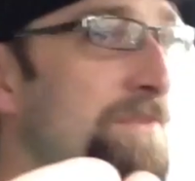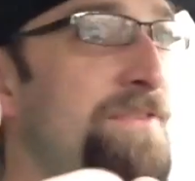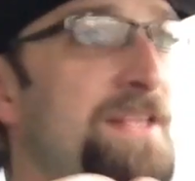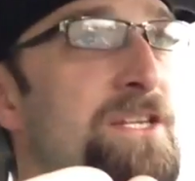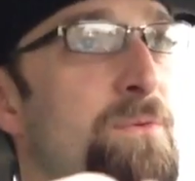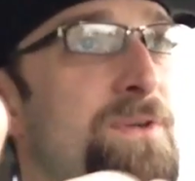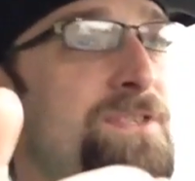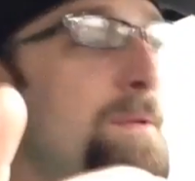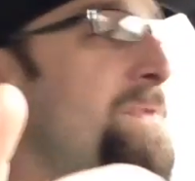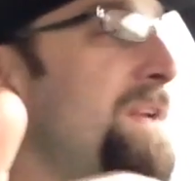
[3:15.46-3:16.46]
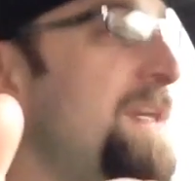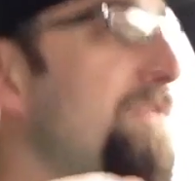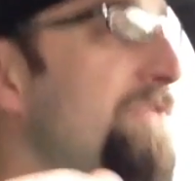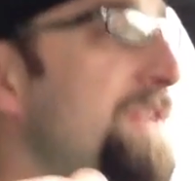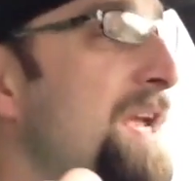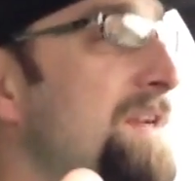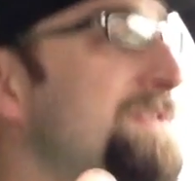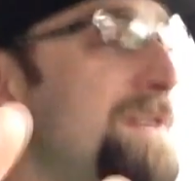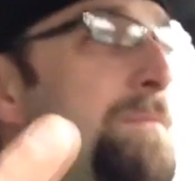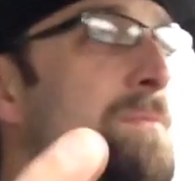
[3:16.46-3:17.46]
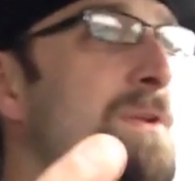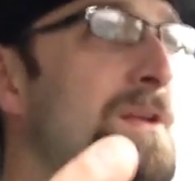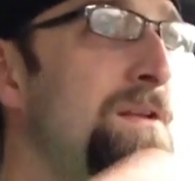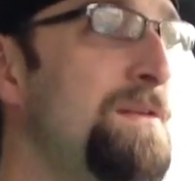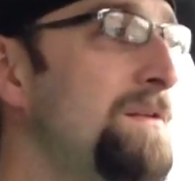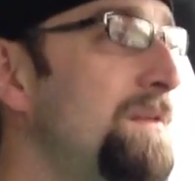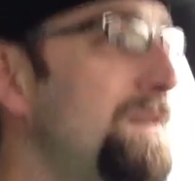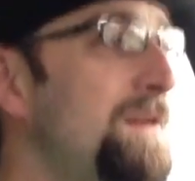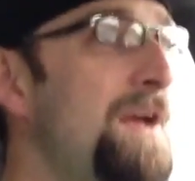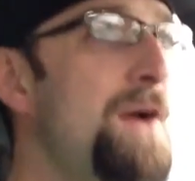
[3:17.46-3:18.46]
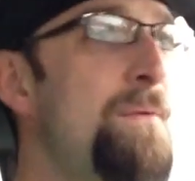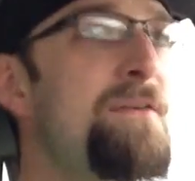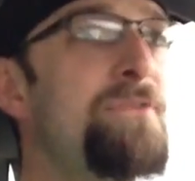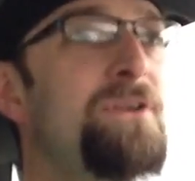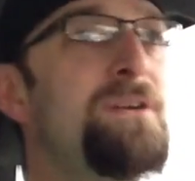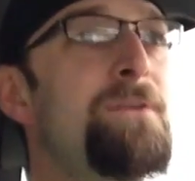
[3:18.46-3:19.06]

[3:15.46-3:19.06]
of that there was something there for the exit. However,